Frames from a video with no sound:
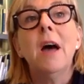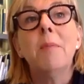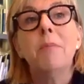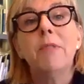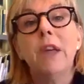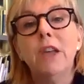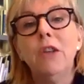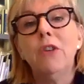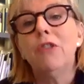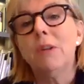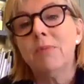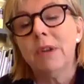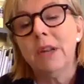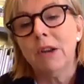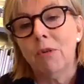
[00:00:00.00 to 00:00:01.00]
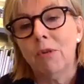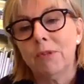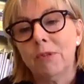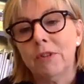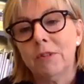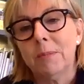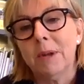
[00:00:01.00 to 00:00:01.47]
they're usually pretty
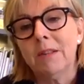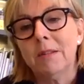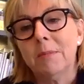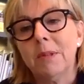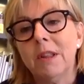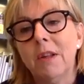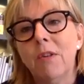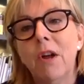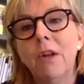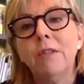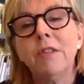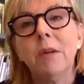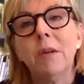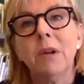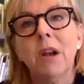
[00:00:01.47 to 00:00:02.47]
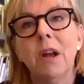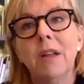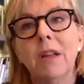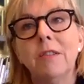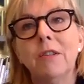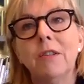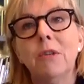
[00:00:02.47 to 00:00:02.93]
confident about it. But there are some
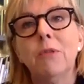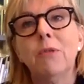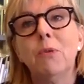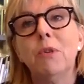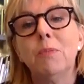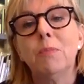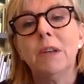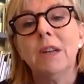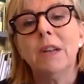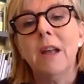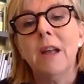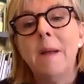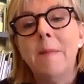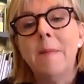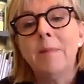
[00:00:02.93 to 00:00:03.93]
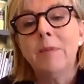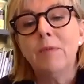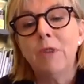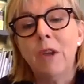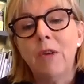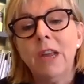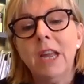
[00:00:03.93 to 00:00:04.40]
clients who have always been
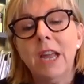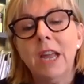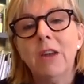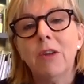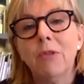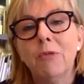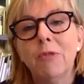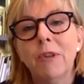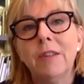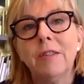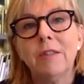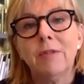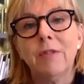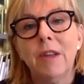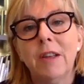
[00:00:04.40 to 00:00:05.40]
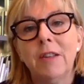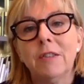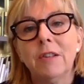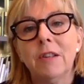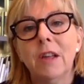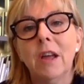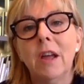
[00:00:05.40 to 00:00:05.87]
very keen on
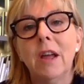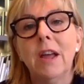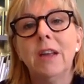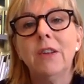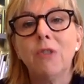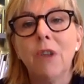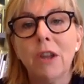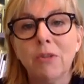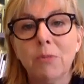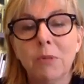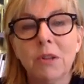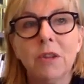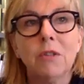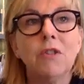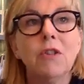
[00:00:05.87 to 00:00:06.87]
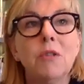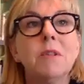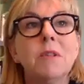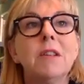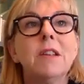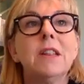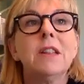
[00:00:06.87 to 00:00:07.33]
face-to-face interaction with
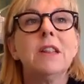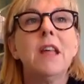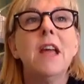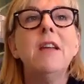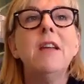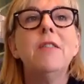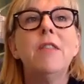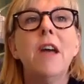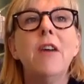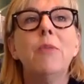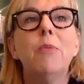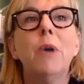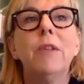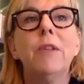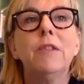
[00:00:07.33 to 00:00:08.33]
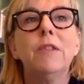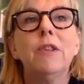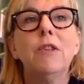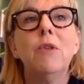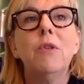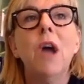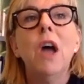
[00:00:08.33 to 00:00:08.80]
consumers, and they're the ones
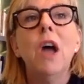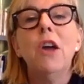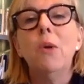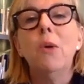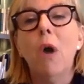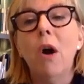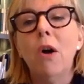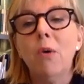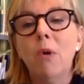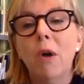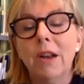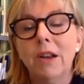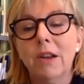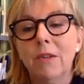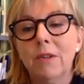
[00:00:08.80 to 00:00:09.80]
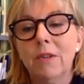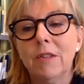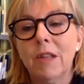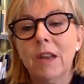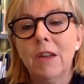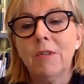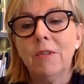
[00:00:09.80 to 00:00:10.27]
who are quite nervous.
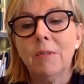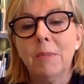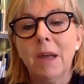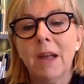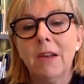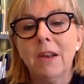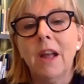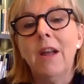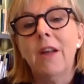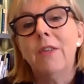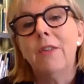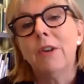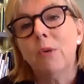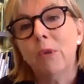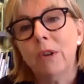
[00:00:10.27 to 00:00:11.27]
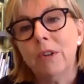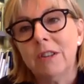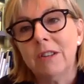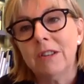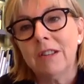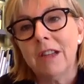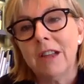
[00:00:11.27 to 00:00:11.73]
They're nervous about the quality
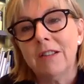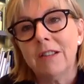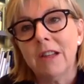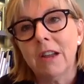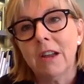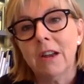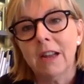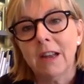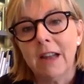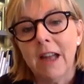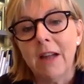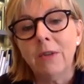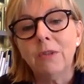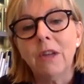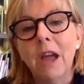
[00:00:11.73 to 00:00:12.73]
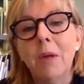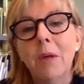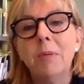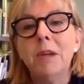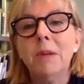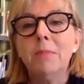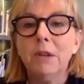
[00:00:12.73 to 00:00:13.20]
of the data they're going to get out, how
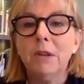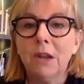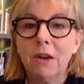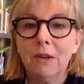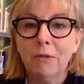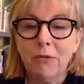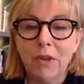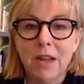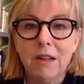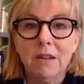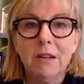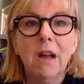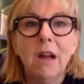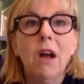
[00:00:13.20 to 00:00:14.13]
people are going to feel,